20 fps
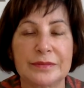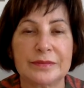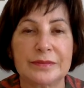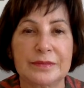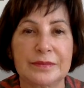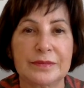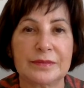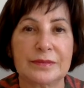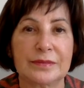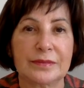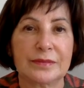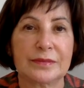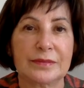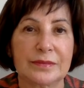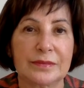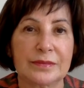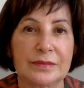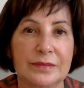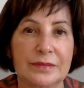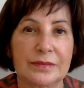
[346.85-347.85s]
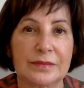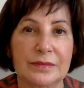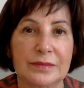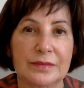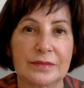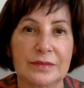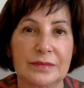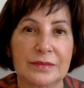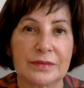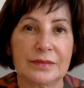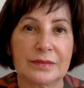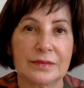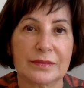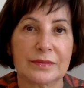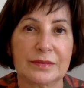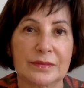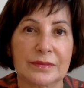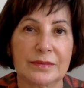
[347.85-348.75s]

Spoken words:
Nobody speaks.